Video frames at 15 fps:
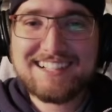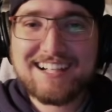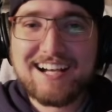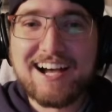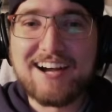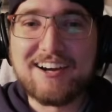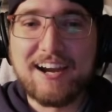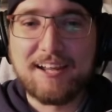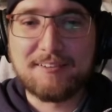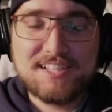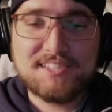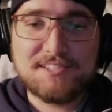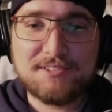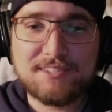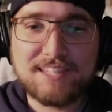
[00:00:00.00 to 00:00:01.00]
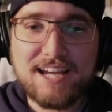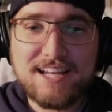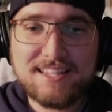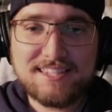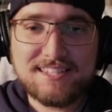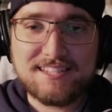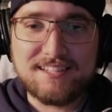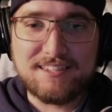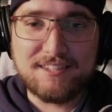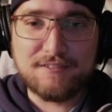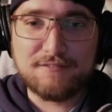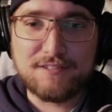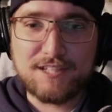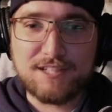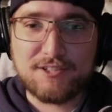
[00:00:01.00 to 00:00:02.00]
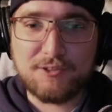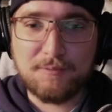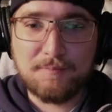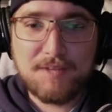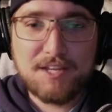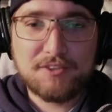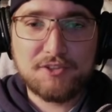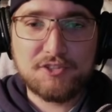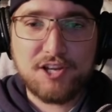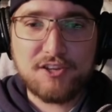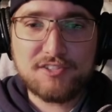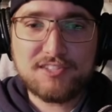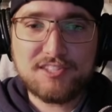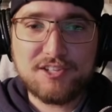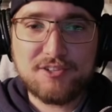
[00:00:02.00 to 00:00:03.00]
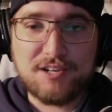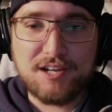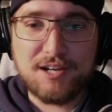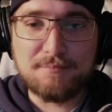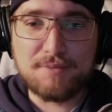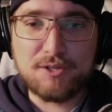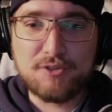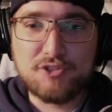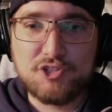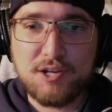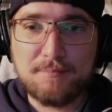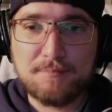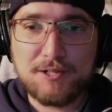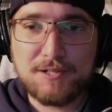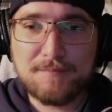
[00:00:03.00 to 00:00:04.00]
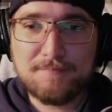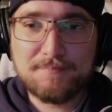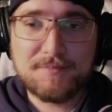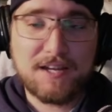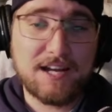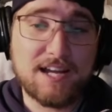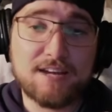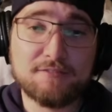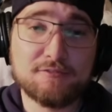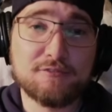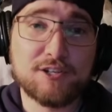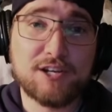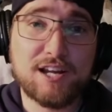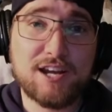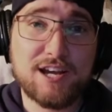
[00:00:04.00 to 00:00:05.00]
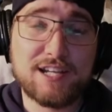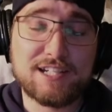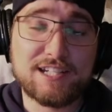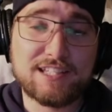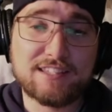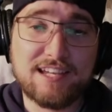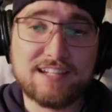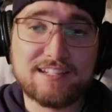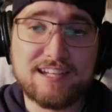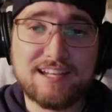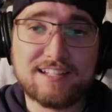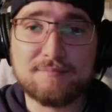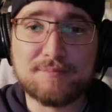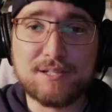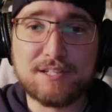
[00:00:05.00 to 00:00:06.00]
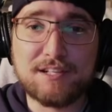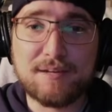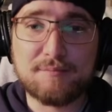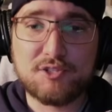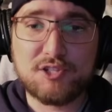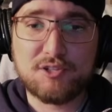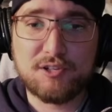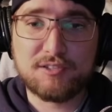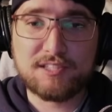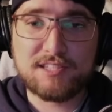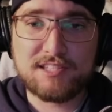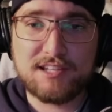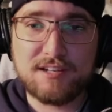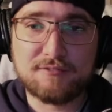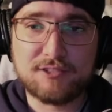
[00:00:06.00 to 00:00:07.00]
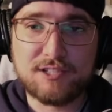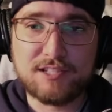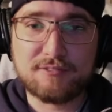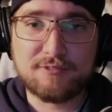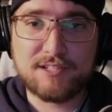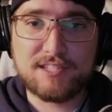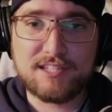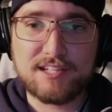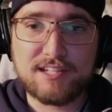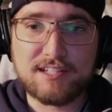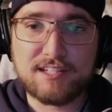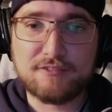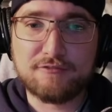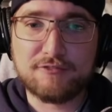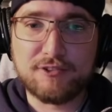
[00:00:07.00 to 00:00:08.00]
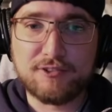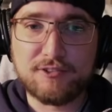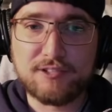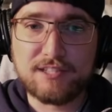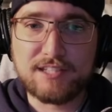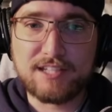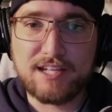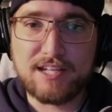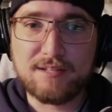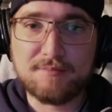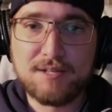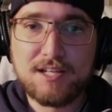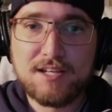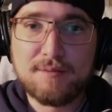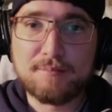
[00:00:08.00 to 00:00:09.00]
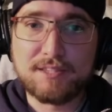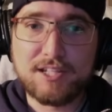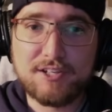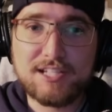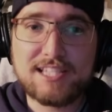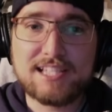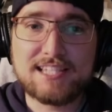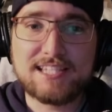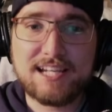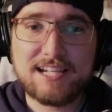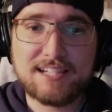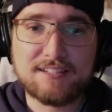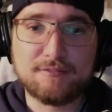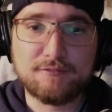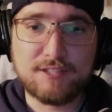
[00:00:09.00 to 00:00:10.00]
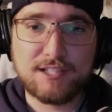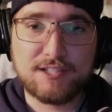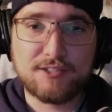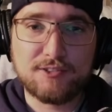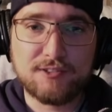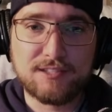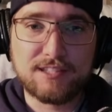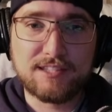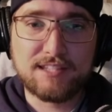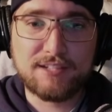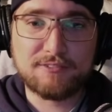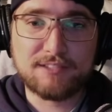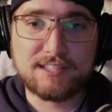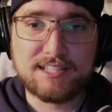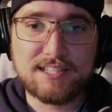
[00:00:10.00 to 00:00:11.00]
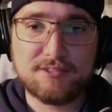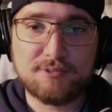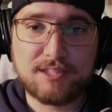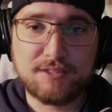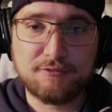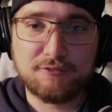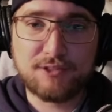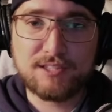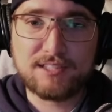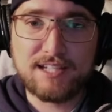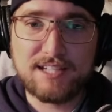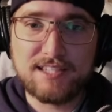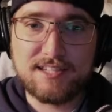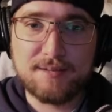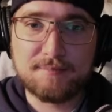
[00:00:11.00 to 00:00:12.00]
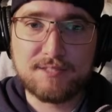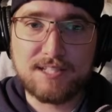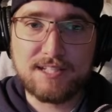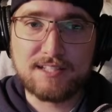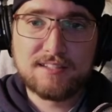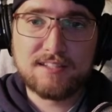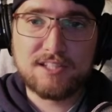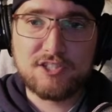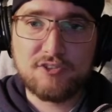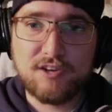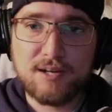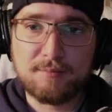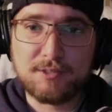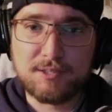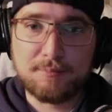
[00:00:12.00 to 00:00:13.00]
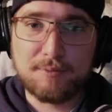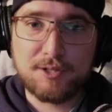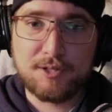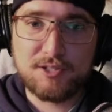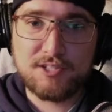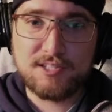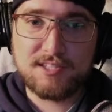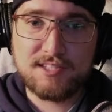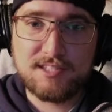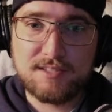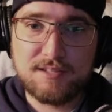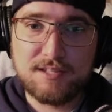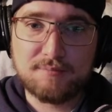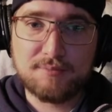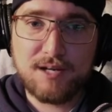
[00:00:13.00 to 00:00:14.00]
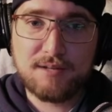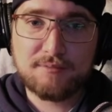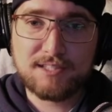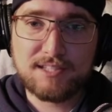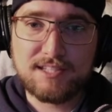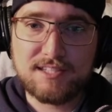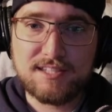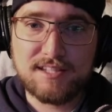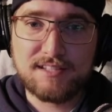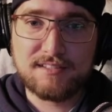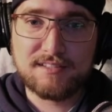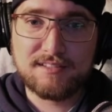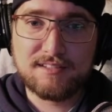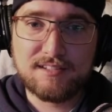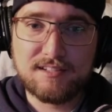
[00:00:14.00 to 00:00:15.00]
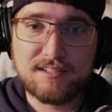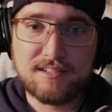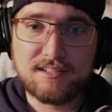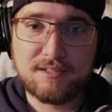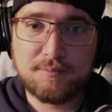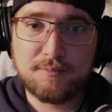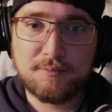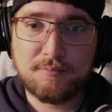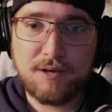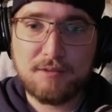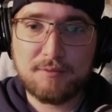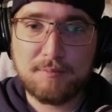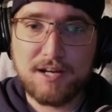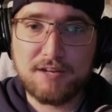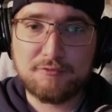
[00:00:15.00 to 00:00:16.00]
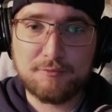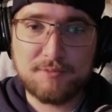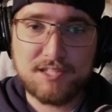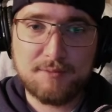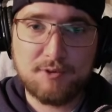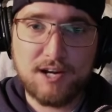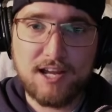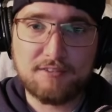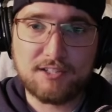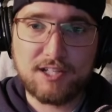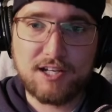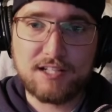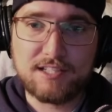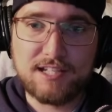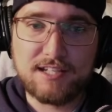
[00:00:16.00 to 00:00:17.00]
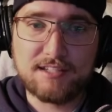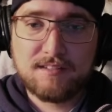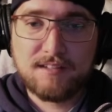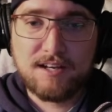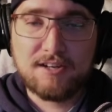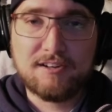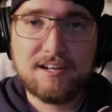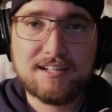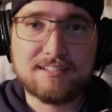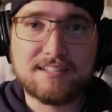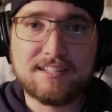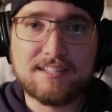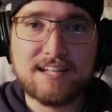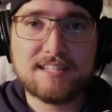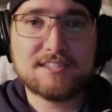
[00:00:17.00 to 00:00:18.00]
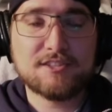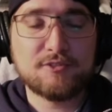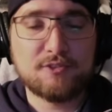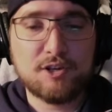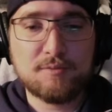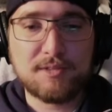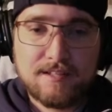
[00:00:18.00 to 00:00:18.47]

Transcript: All right, so that's the vehicle. There's also a moon jumper. I haven't figured out how to get that yet, but I'm sure I'll discover it once I get further in the game. But there is a second vehicle that they released with the Free Lanes update that you're able to purchase. It probably is you can probably buy it from somewhere I haven't gone yet. All right, and that's the roamer.